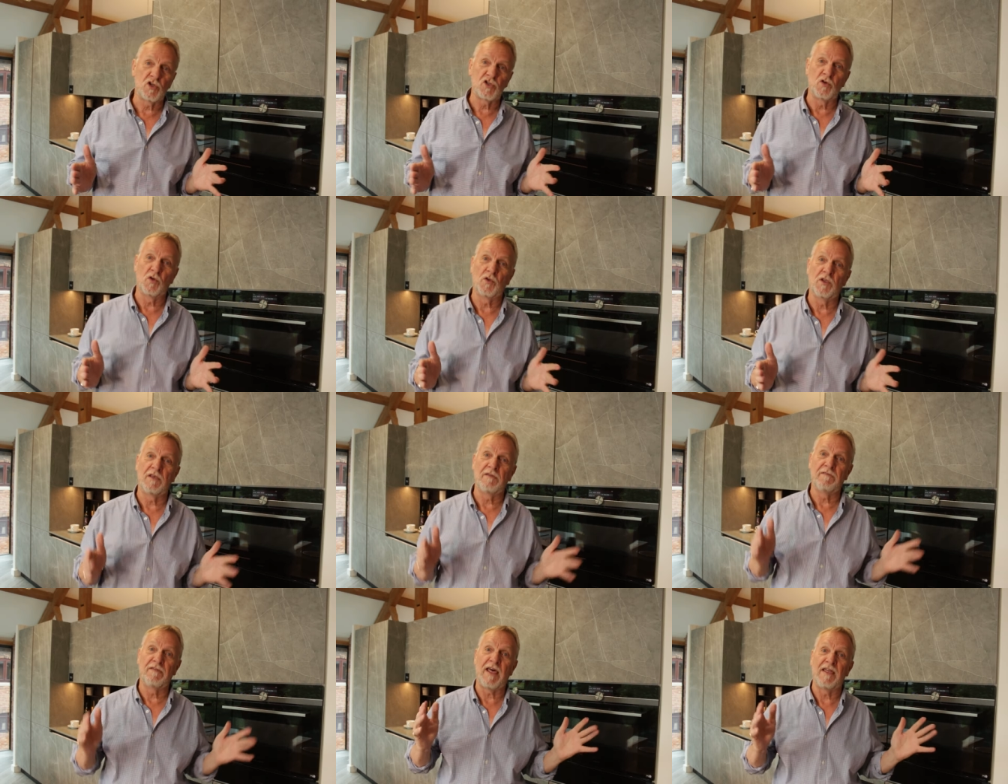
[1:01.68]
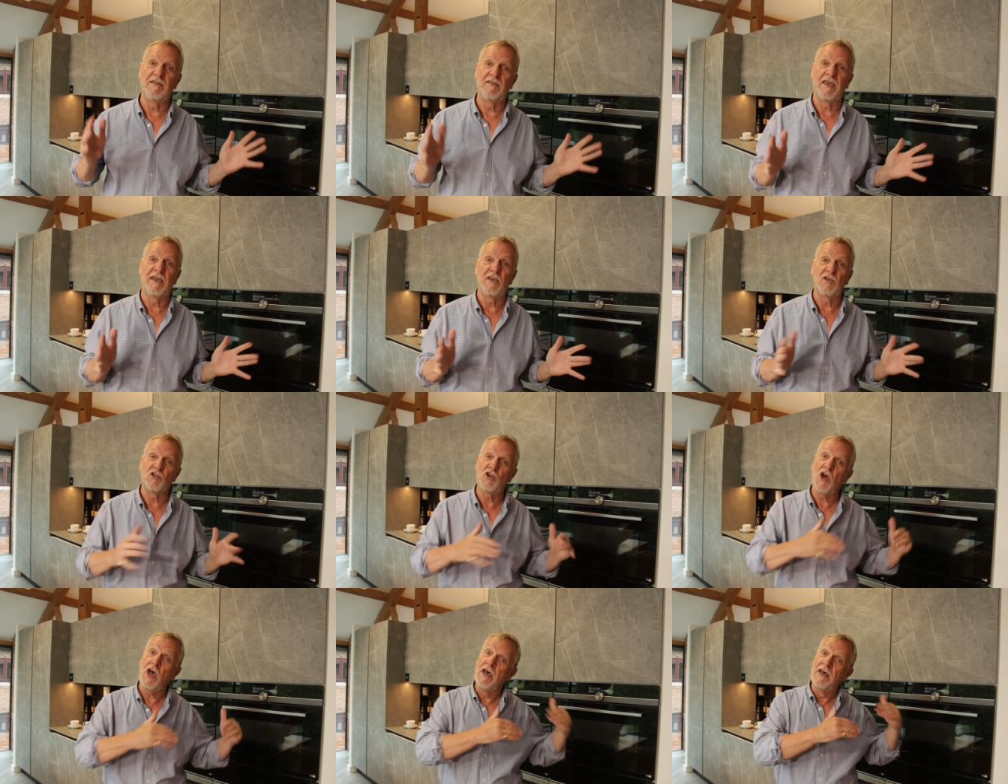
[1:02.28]
or something of that
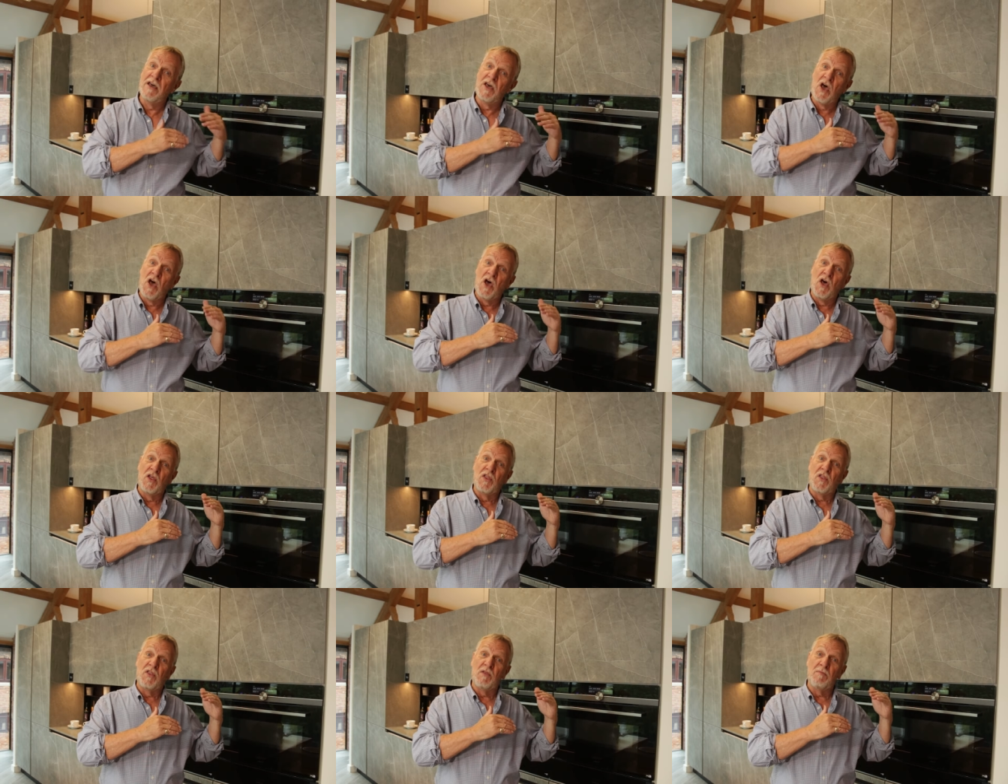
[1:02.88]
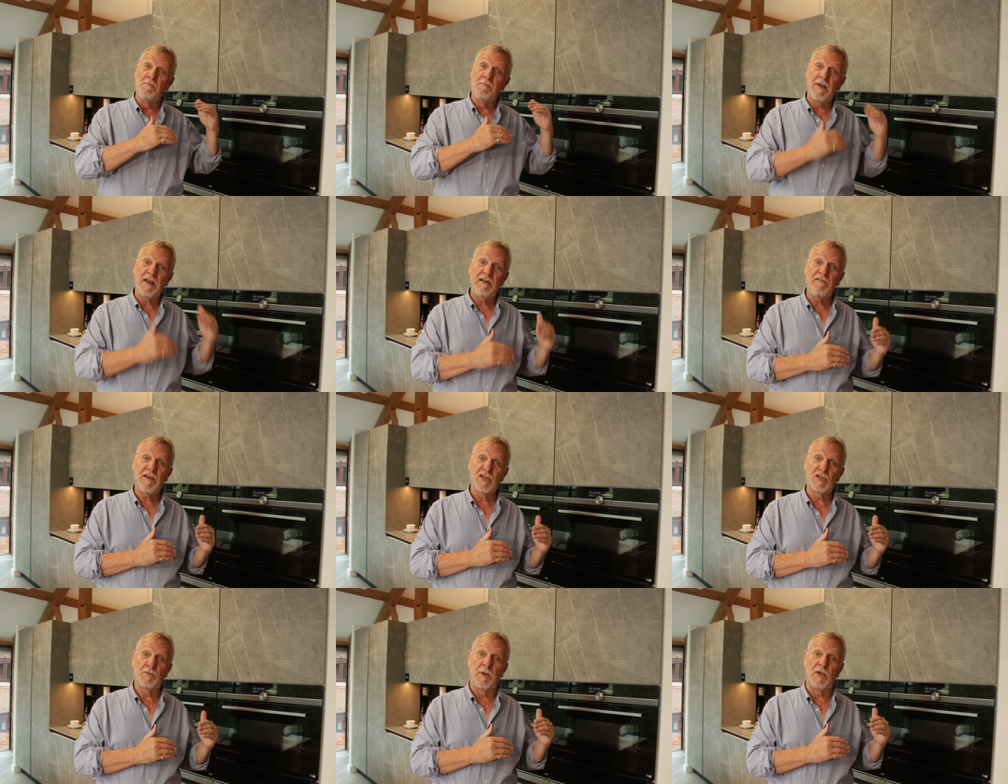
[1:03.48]
nature, many
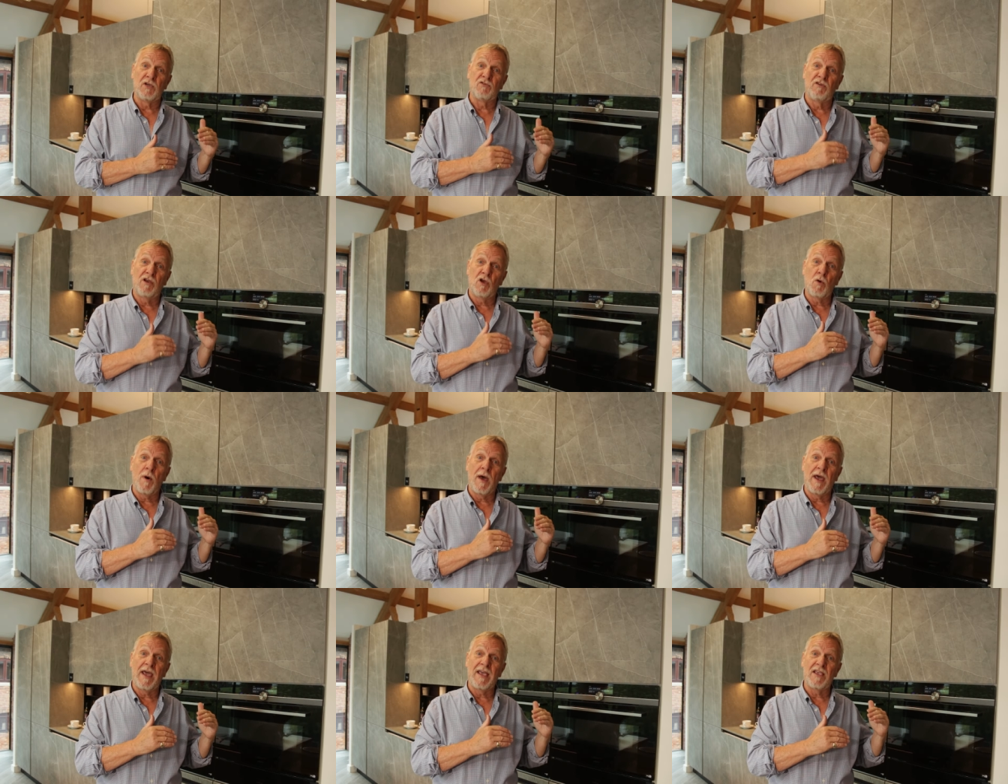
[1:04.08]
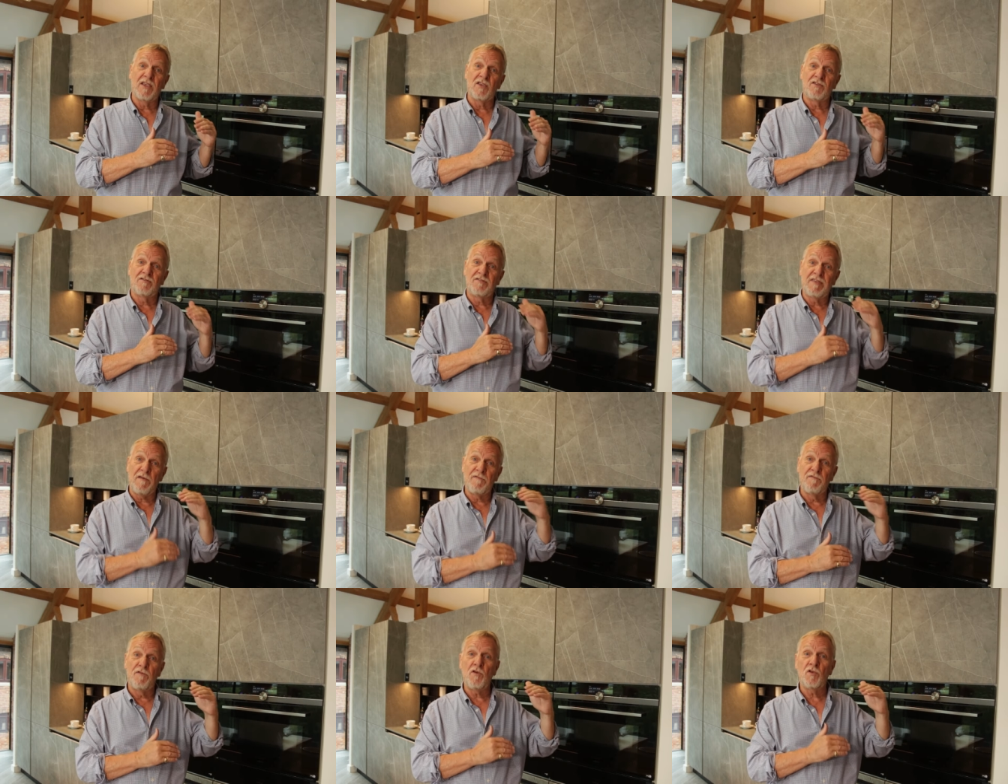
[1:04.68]
recipes require
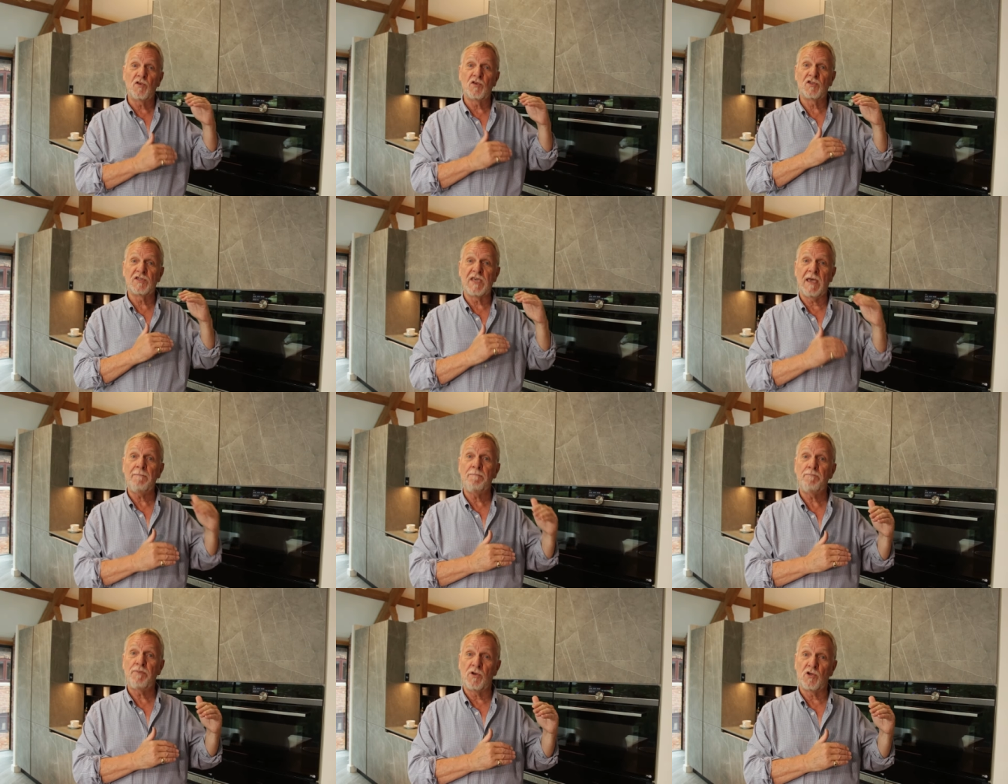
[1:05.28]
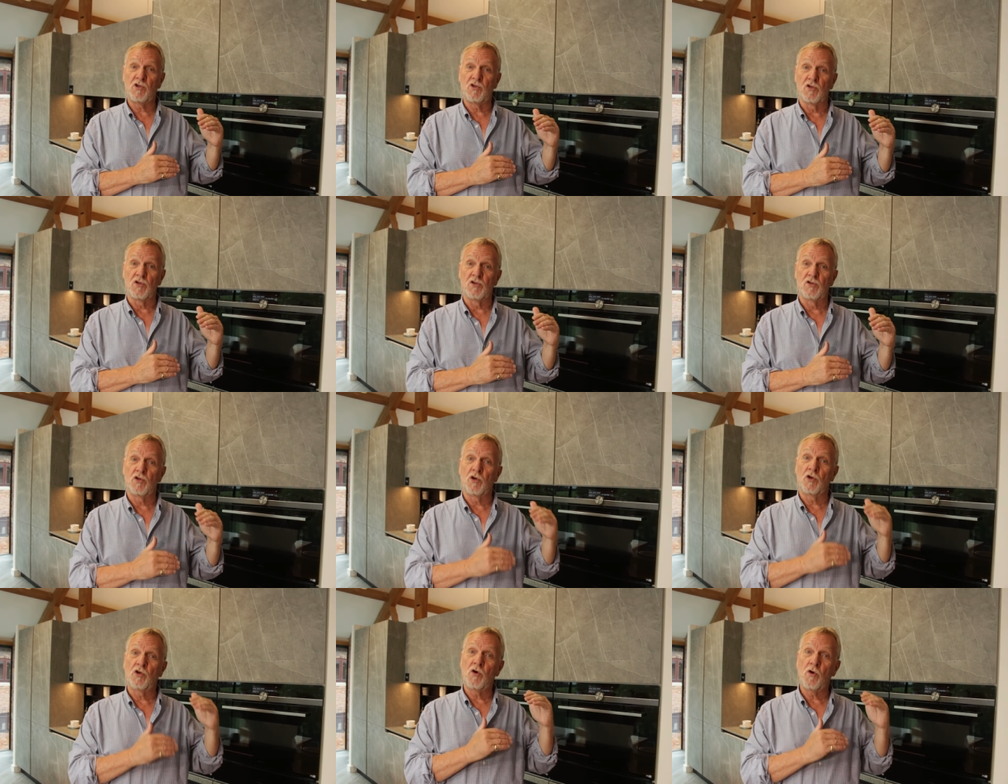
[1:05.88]
different temperatures
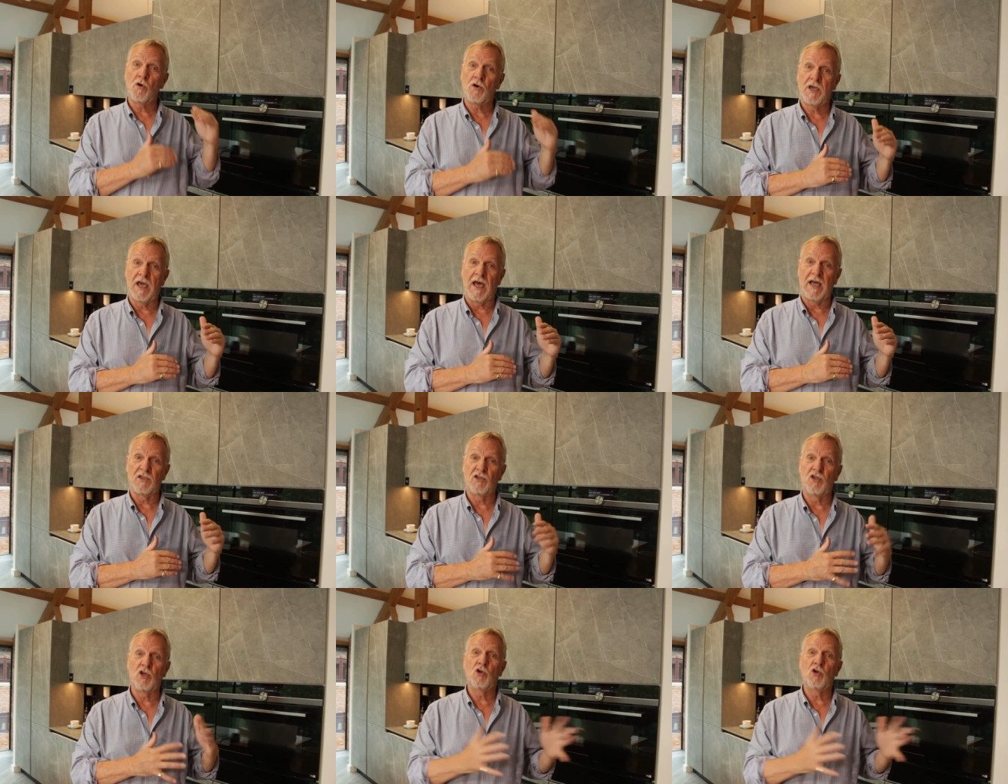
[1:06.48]
to cook at.